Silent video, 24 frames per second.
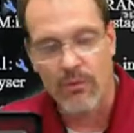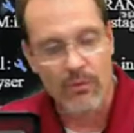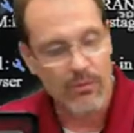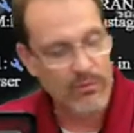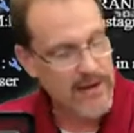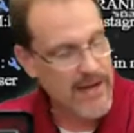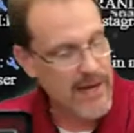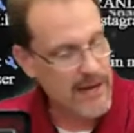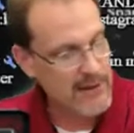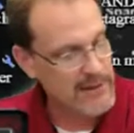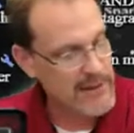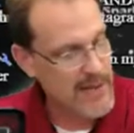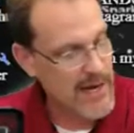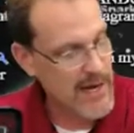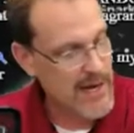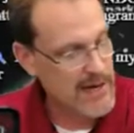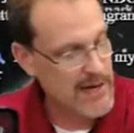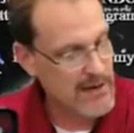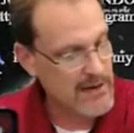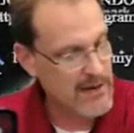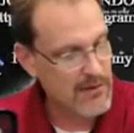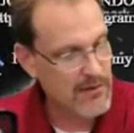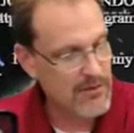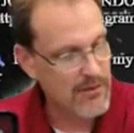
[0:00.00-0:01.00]
now
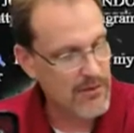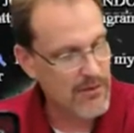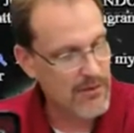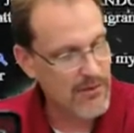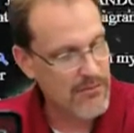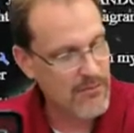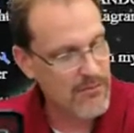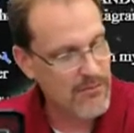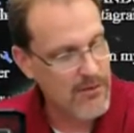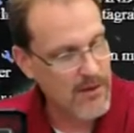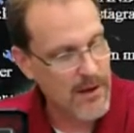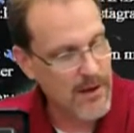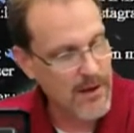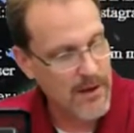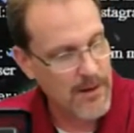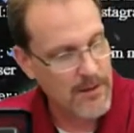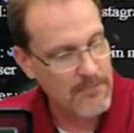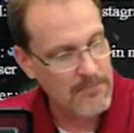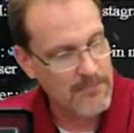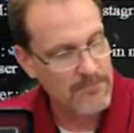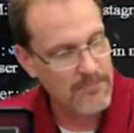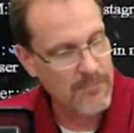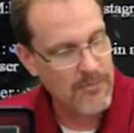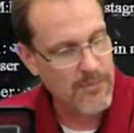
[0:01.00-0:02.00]
Dan,
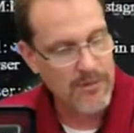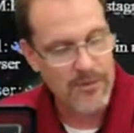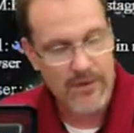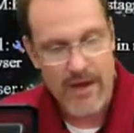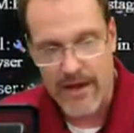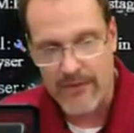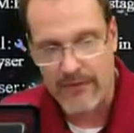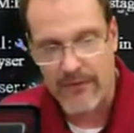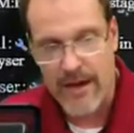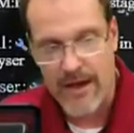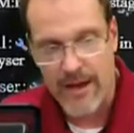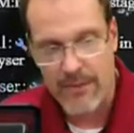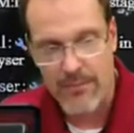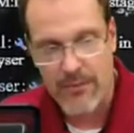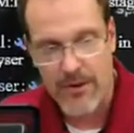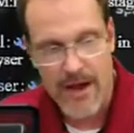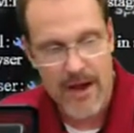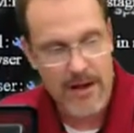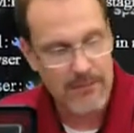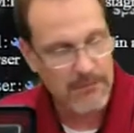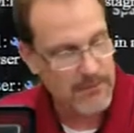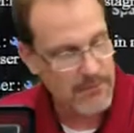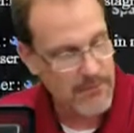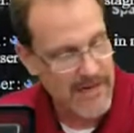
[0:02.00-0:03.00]
um, I've got a
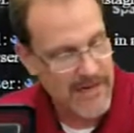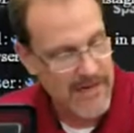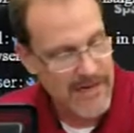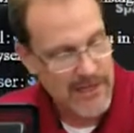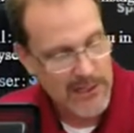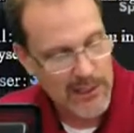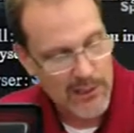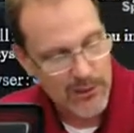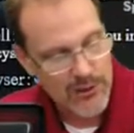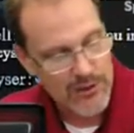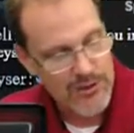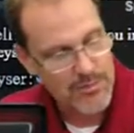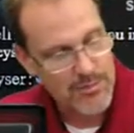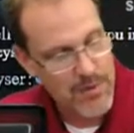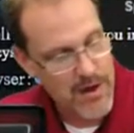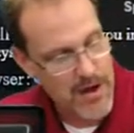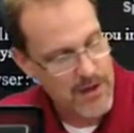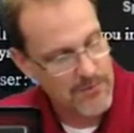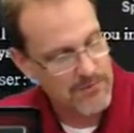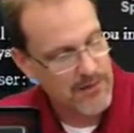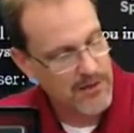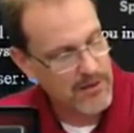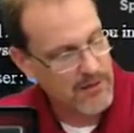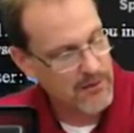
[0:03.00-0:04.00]
problem. I got a huge
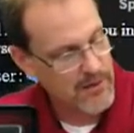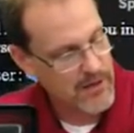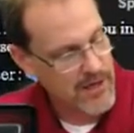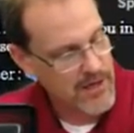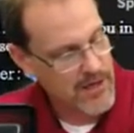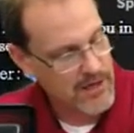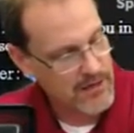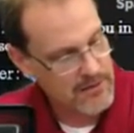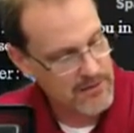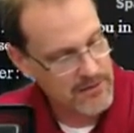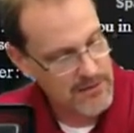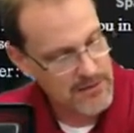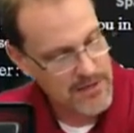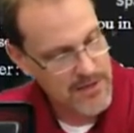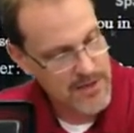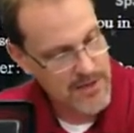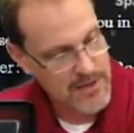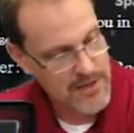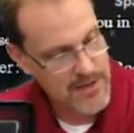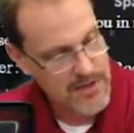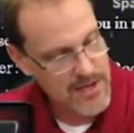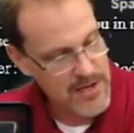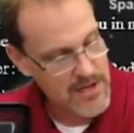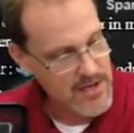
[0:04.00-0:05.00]
problem going on.
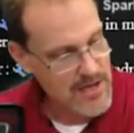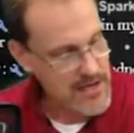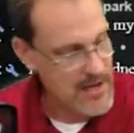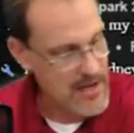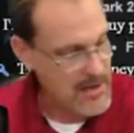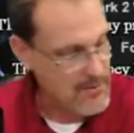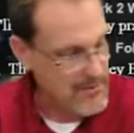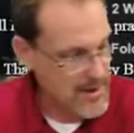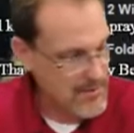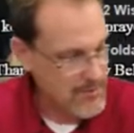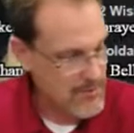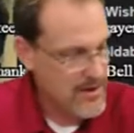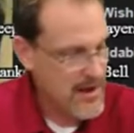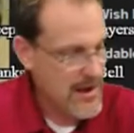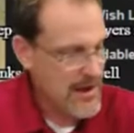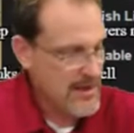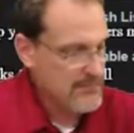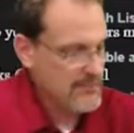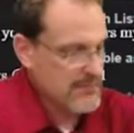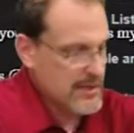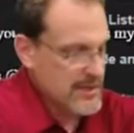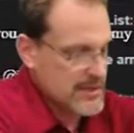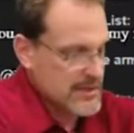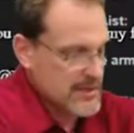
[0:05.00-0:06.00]
Okay, and my
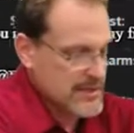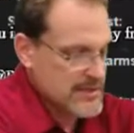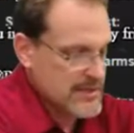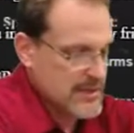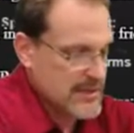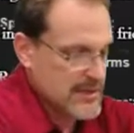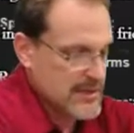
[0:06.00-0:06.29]
problem is